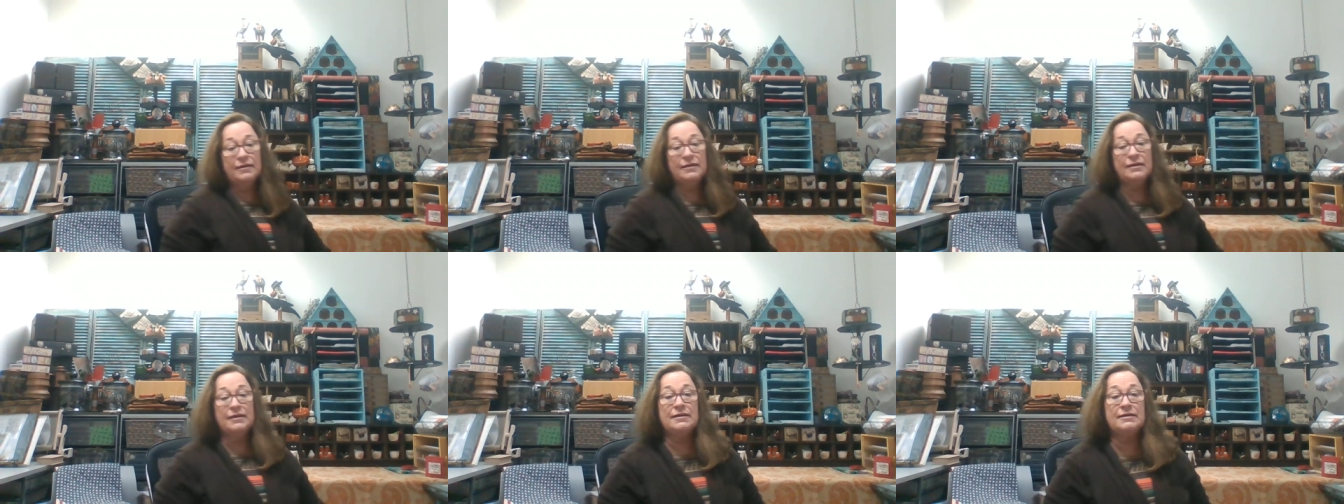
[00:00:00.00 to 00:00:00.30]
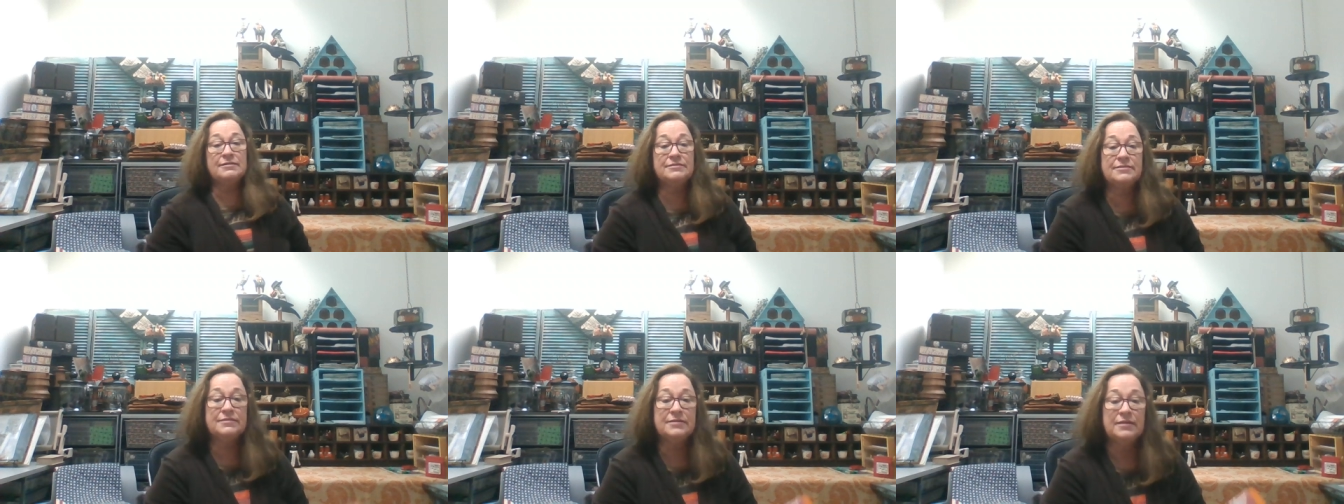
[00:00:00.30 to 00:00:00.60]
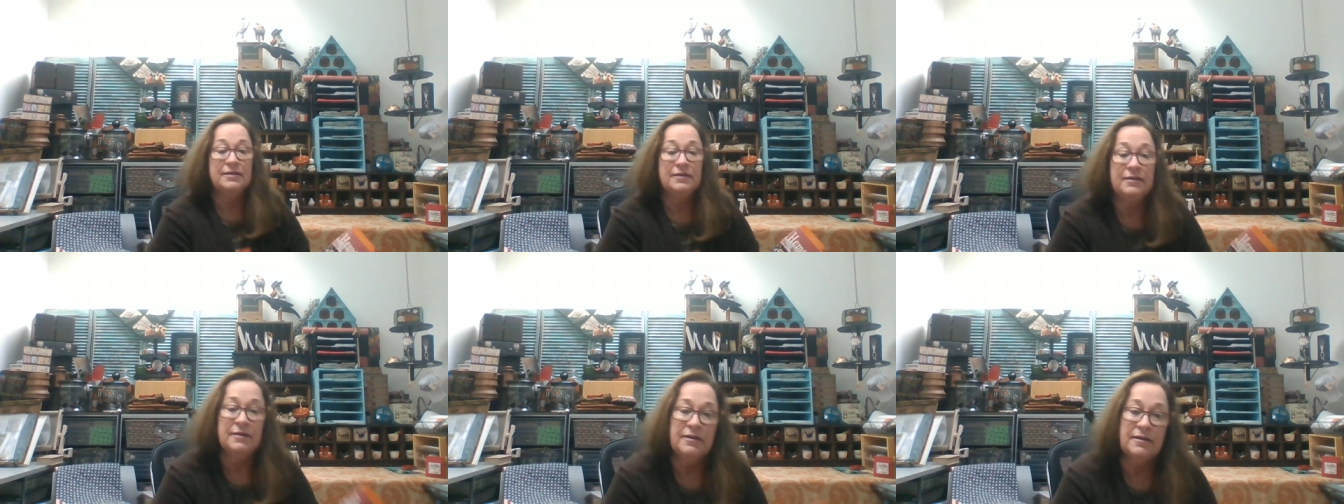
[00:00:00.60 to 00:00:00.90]
Has
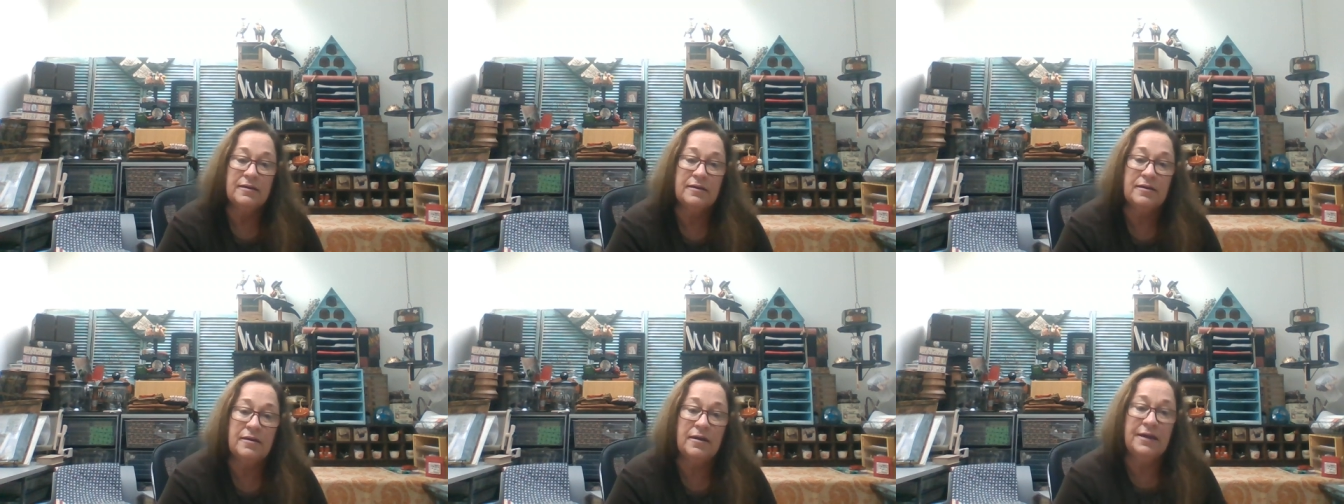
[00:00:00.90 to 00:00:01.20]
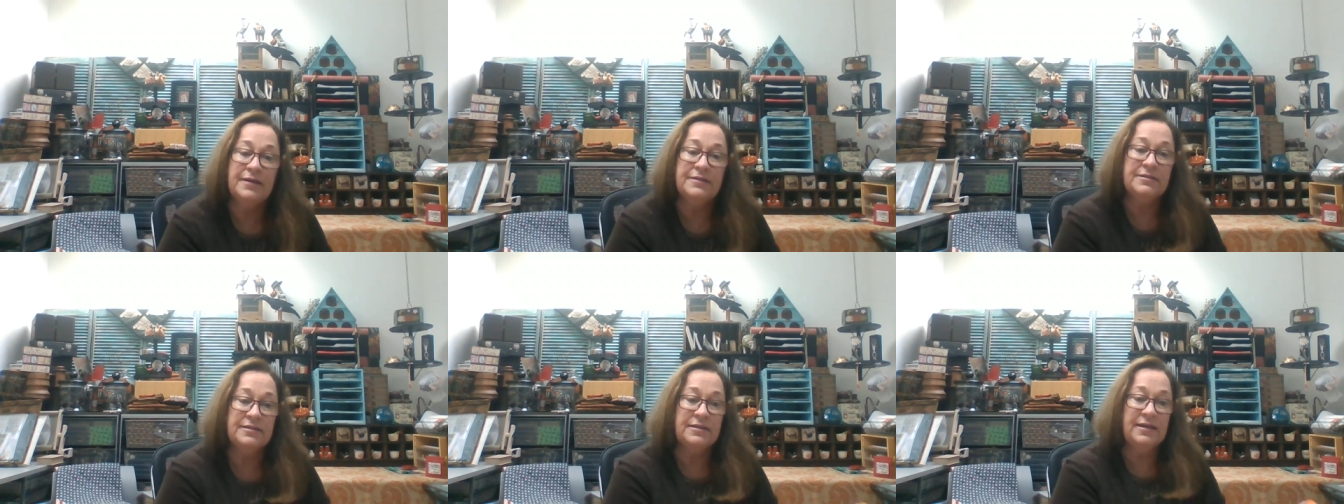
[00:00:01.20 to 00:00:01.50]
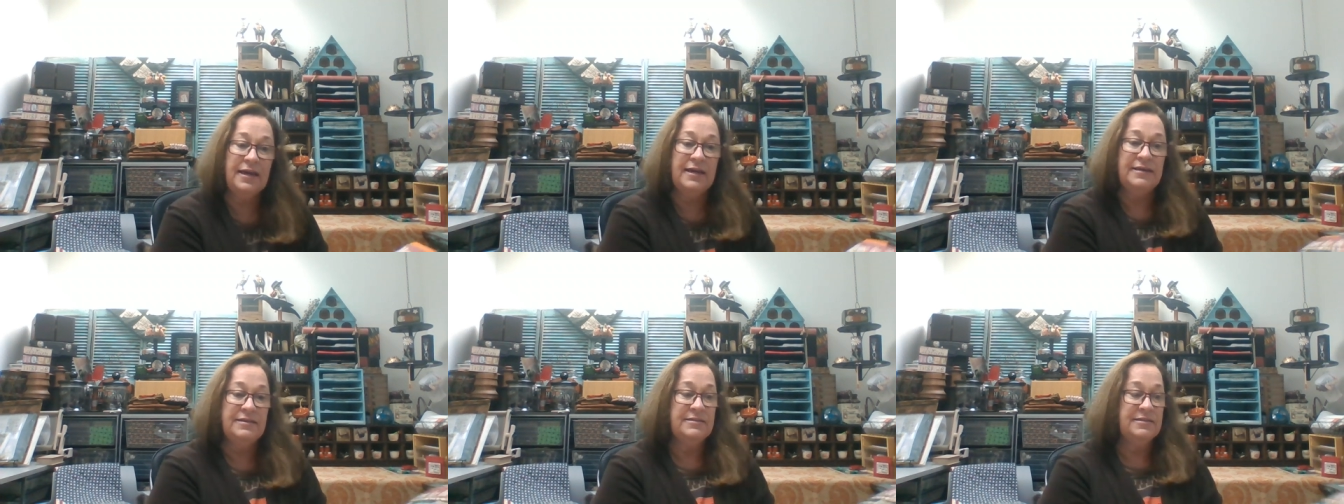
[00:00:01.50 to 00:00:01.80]
got
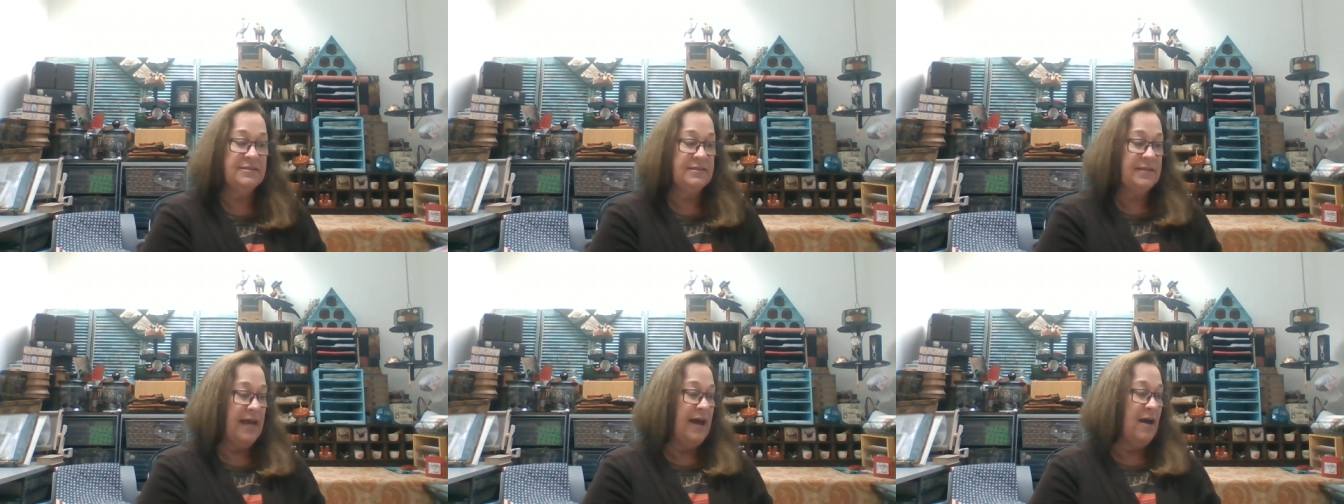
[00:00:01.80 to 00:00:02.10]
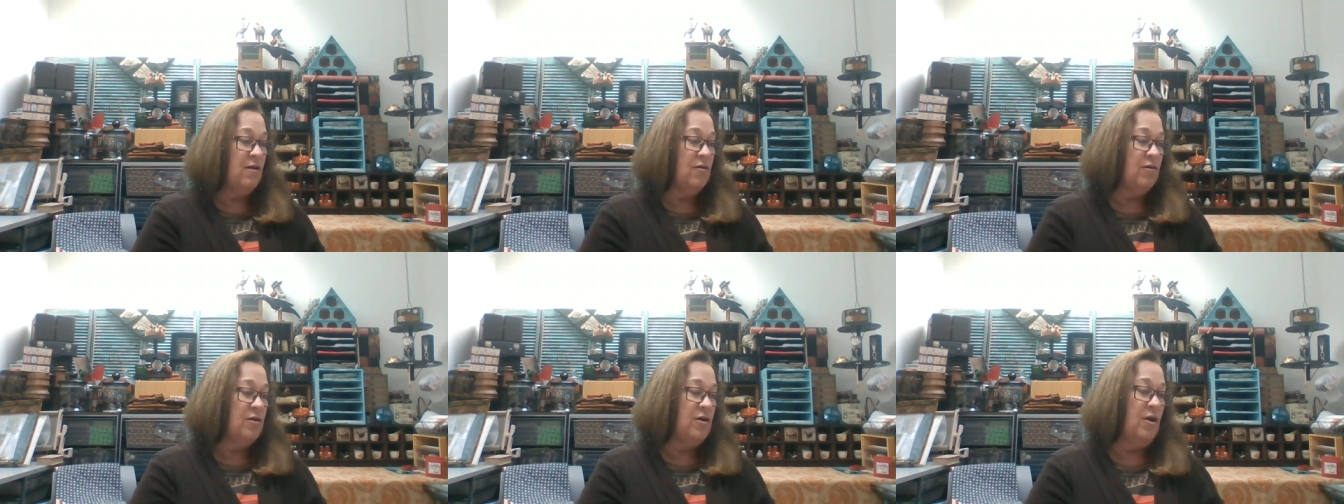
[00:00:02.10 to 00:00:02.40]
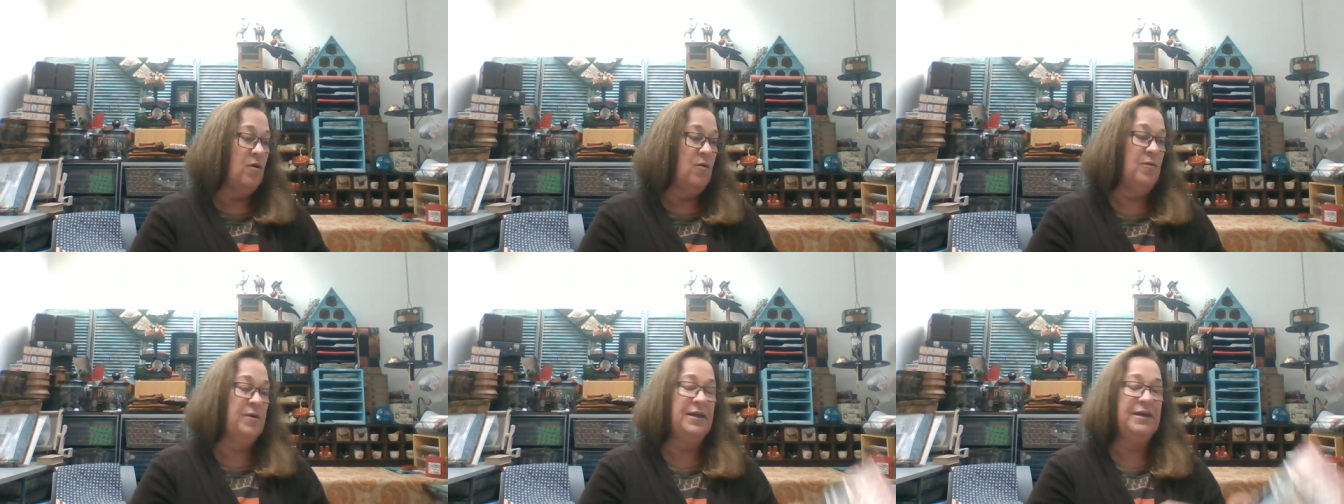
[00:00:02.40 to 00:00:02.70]
a sale
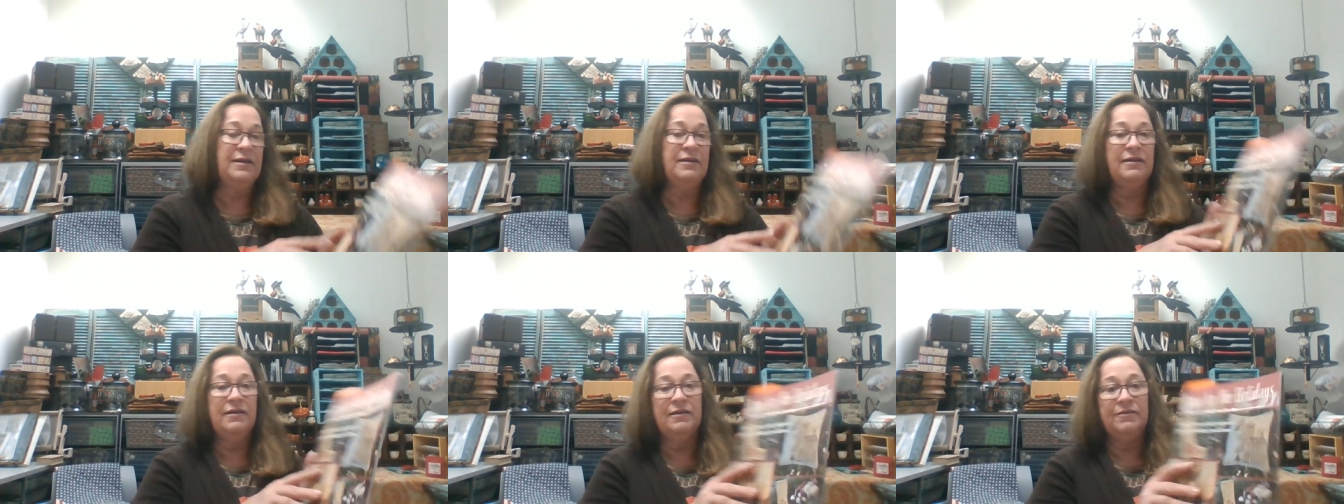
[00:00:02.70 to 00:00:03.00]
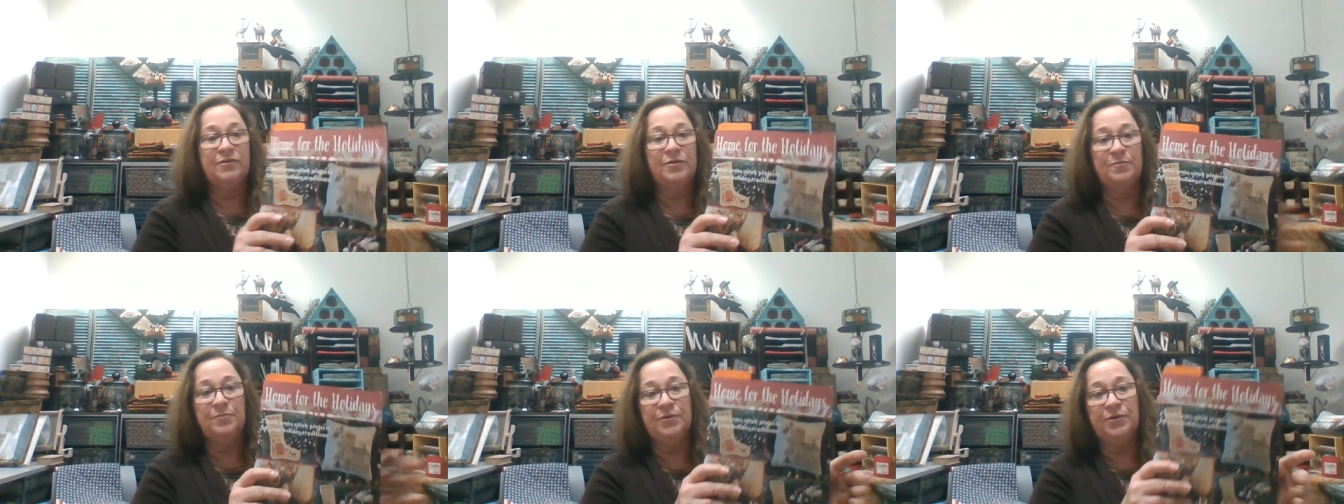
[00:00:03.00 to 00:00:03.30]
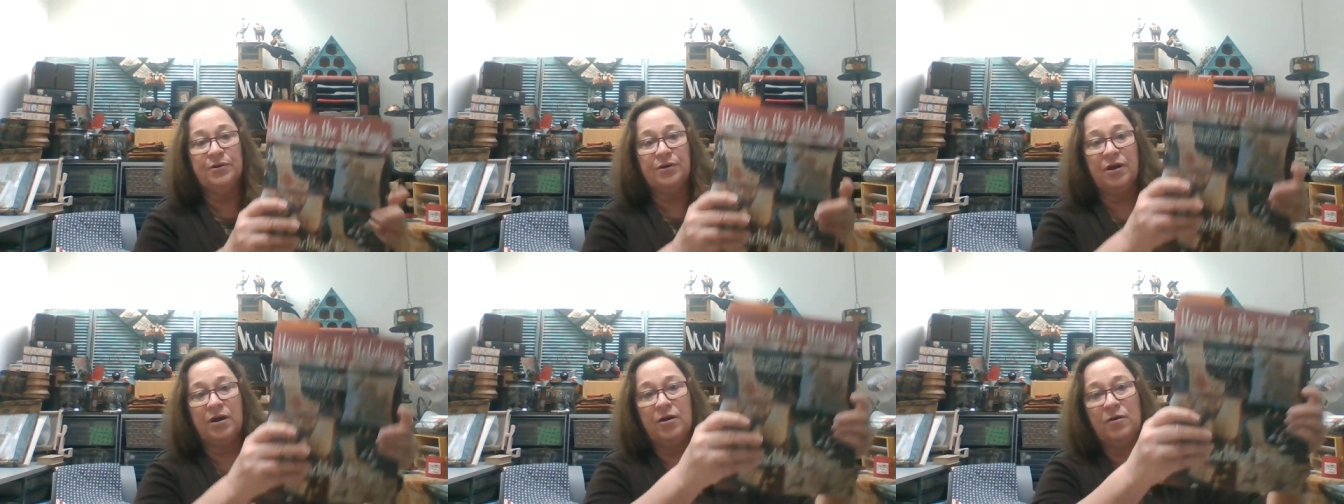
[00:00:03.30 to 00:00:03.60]
going in the
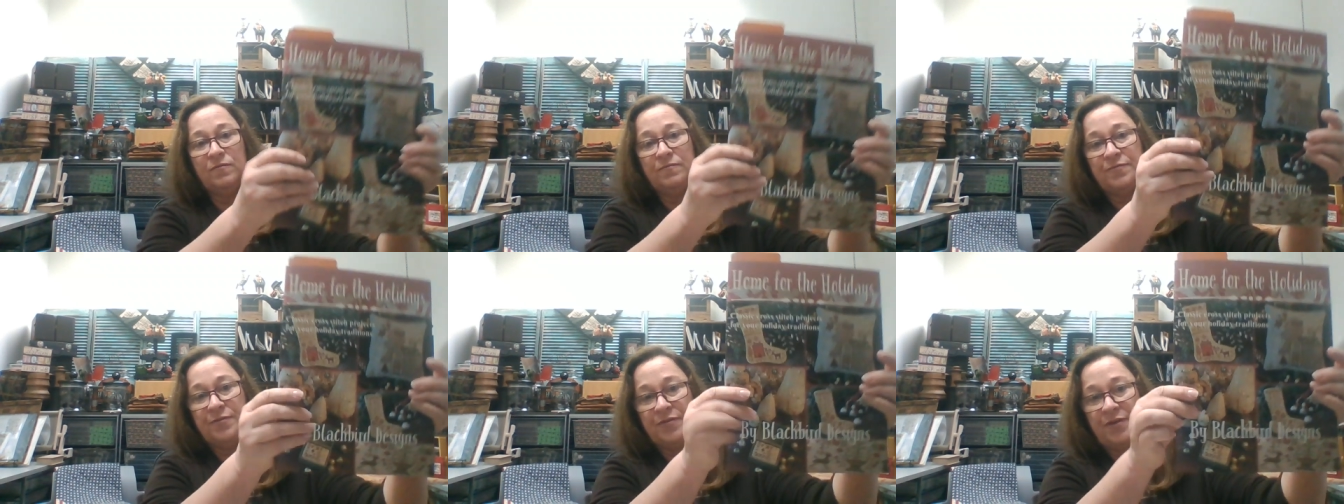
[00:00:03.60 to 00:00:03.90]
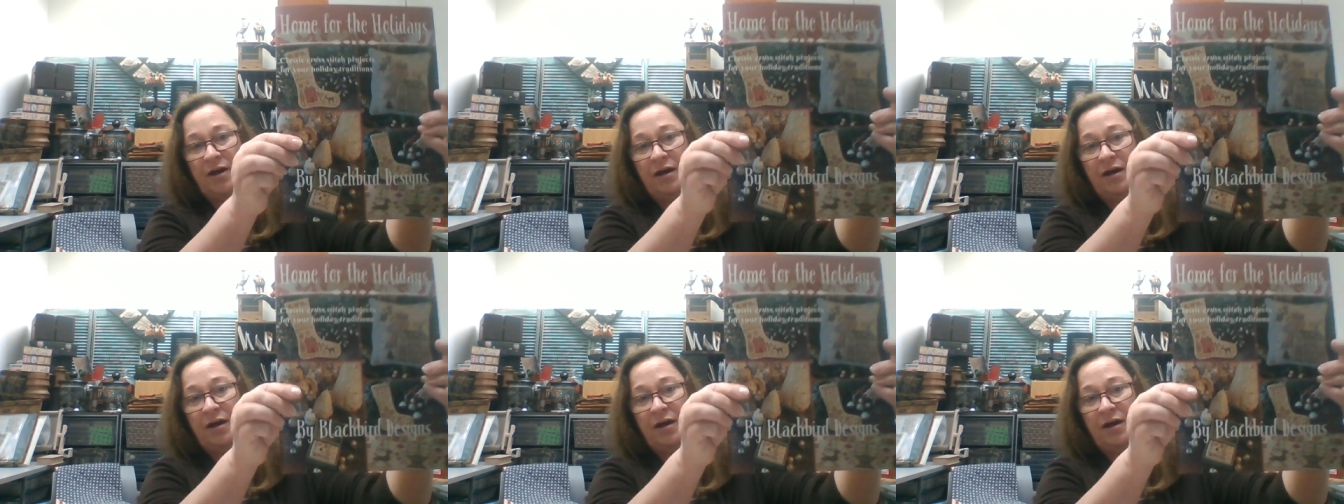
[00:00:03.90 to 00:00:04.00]
book Home for the